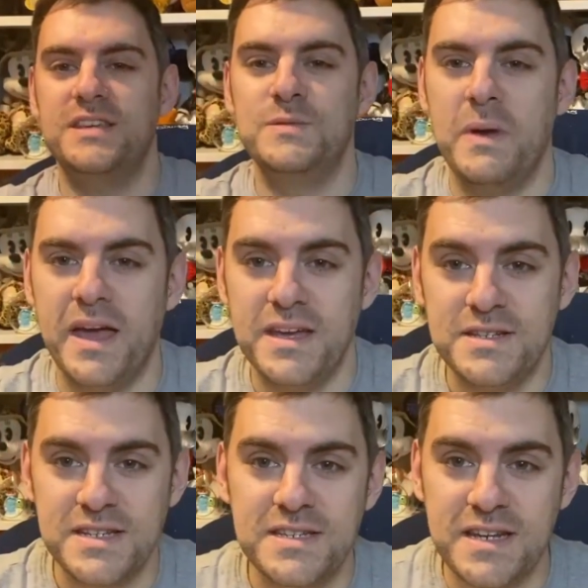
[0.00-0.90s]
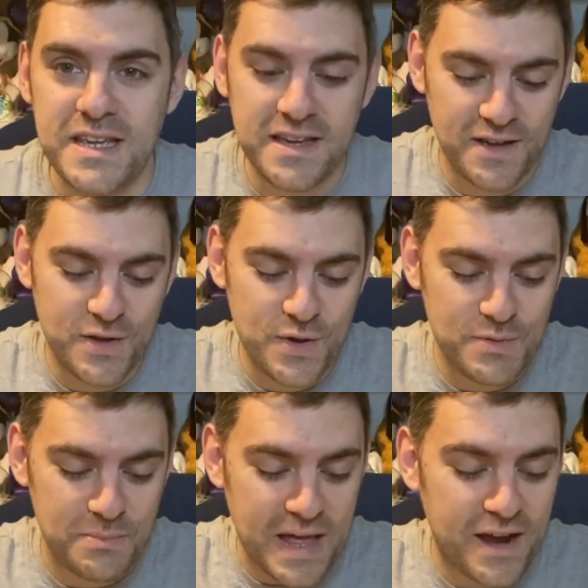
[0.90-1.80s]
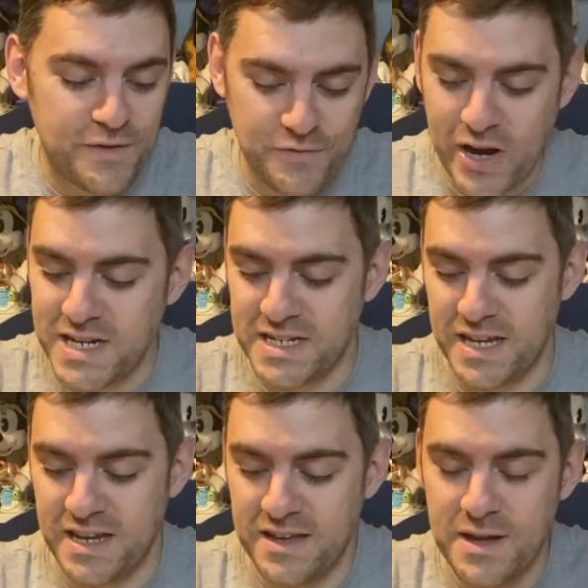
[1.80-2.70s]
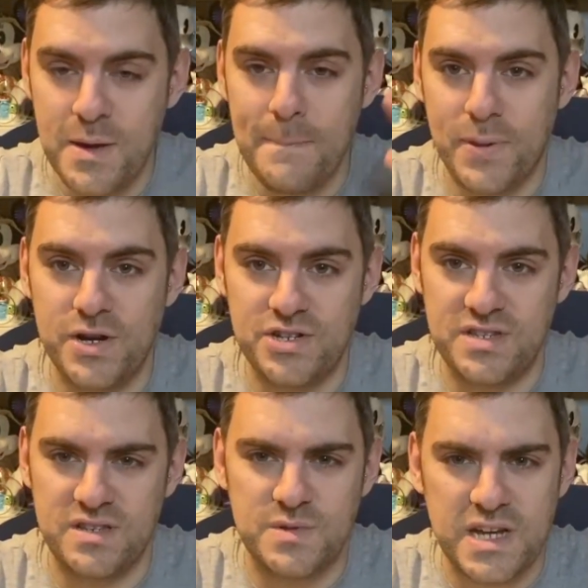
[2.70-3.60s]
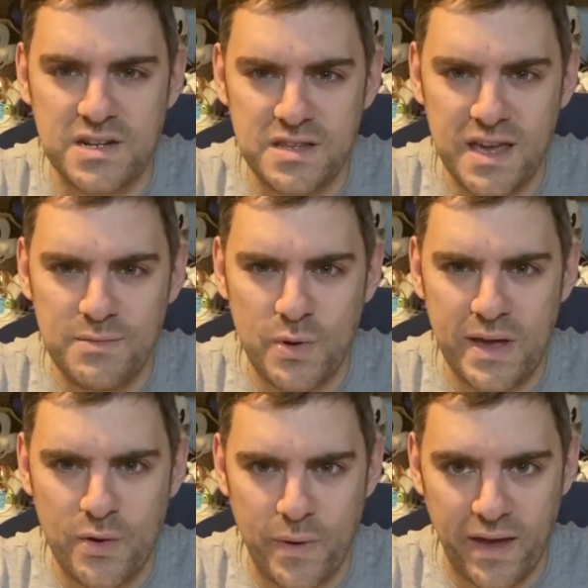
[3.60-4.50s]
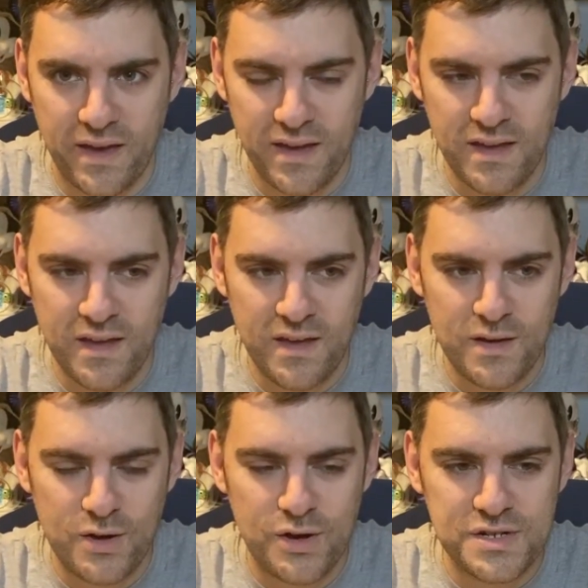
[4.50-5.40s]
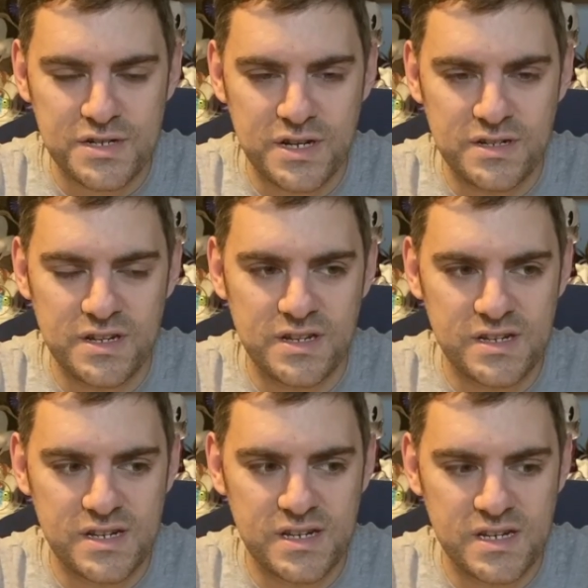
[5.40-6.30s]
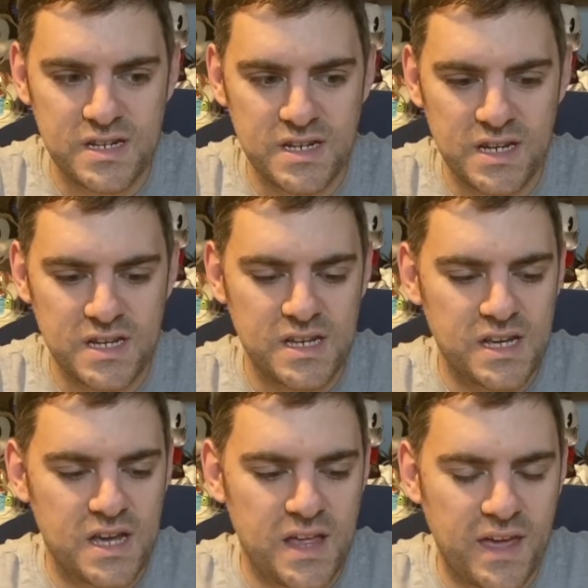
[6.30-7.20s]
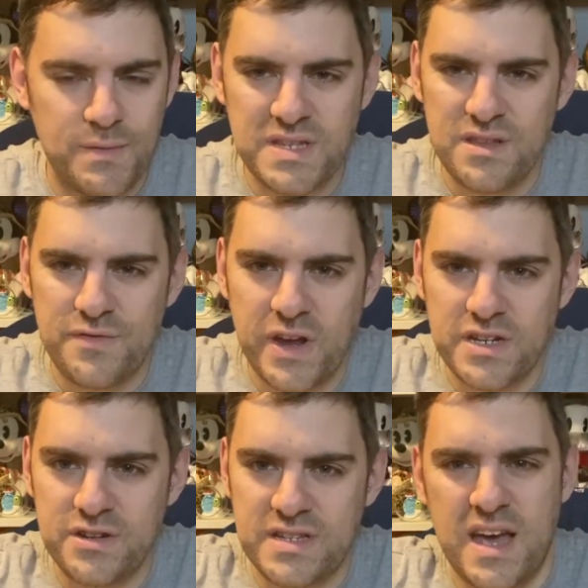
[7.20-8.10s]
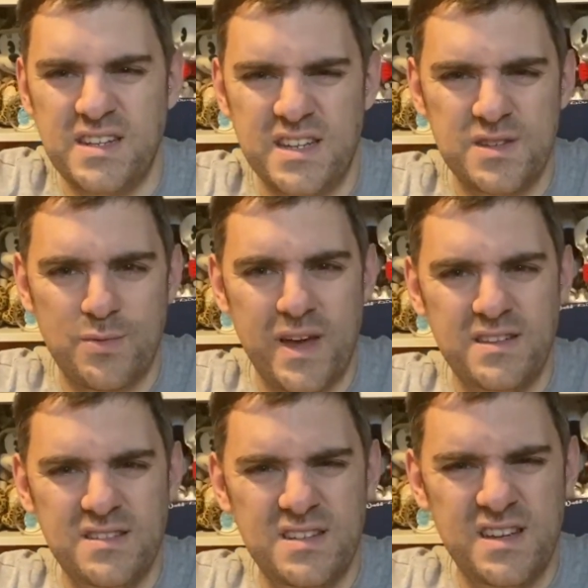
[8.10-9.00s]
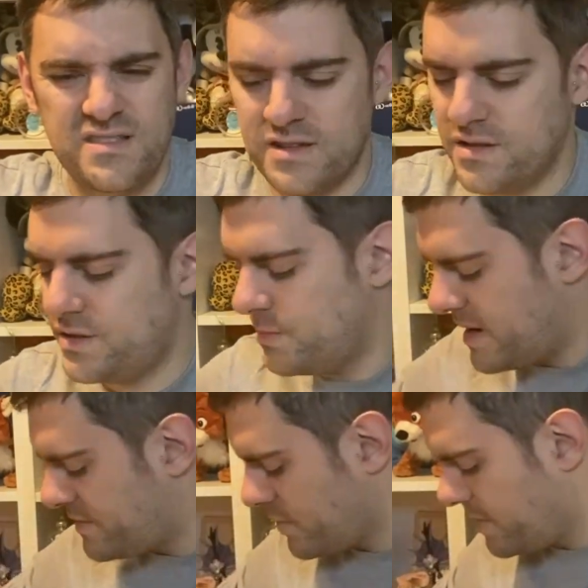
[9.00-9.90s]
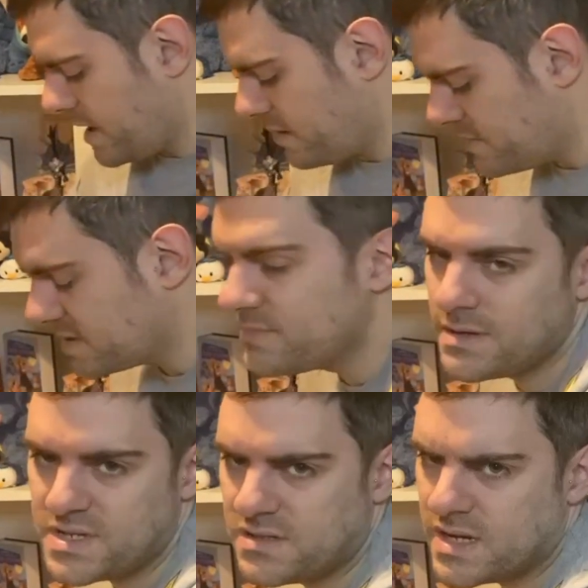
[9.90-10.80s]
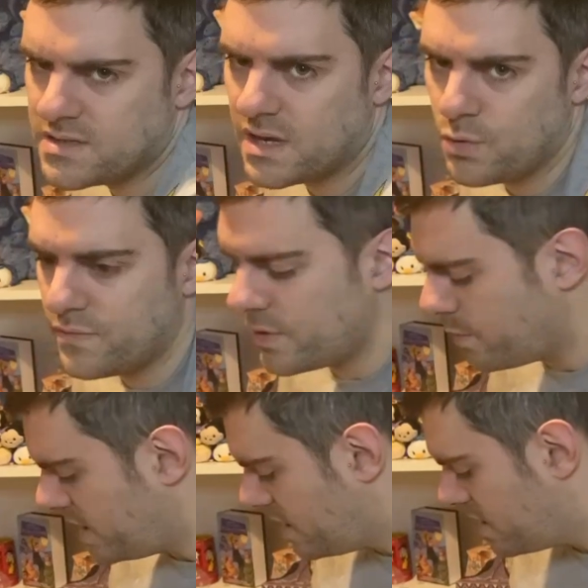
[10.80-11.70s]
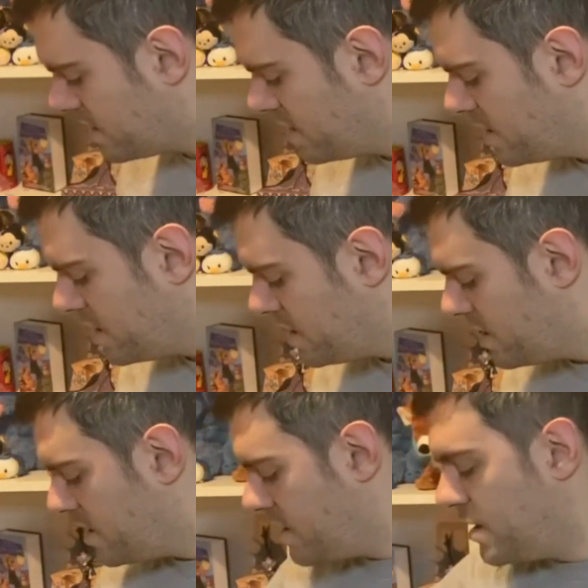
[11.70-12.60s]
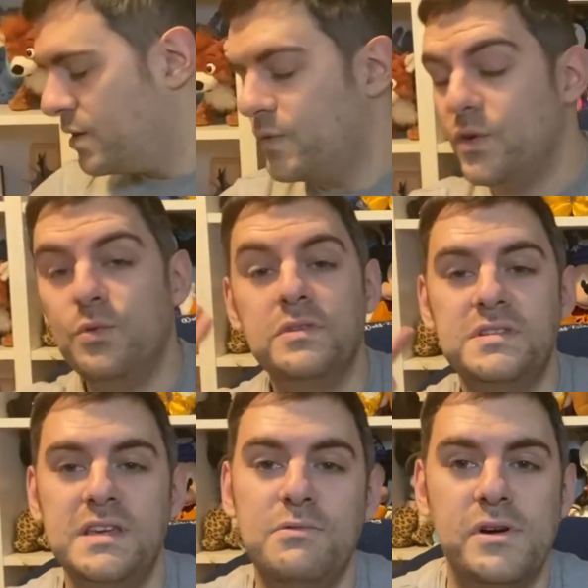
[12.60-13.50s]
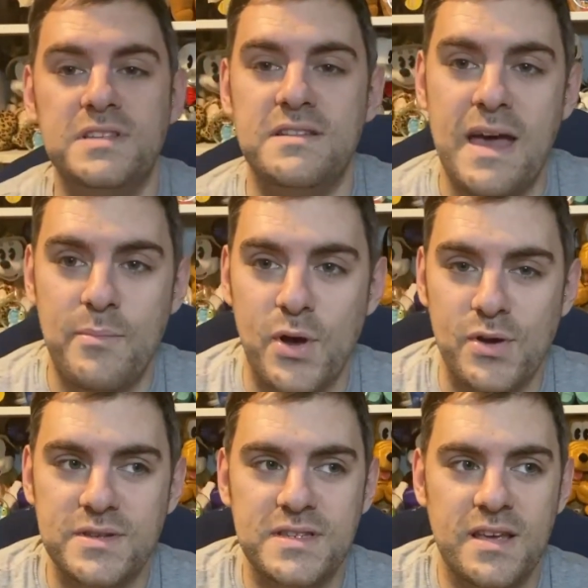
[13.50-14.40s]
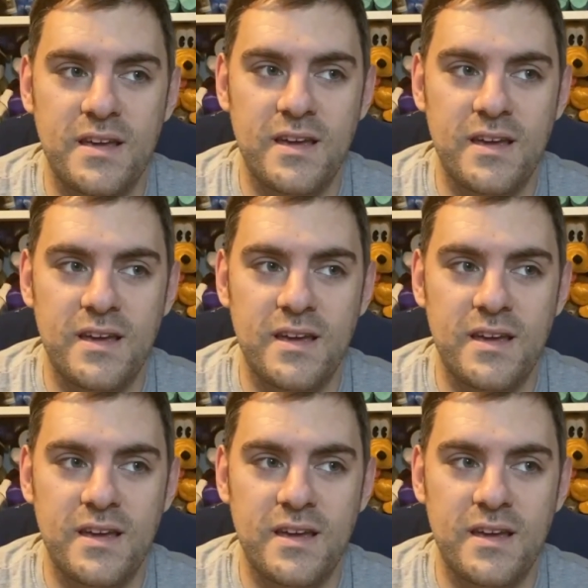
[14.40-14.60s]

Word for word: is my Disney Black Friday purchases, which actually came quite quick. Ordered on... I think it was either Friday or Saturday, and it's Wednesday, so that's not too bad for me anyway. Sometimes it takes like over a week. You will see what is in that box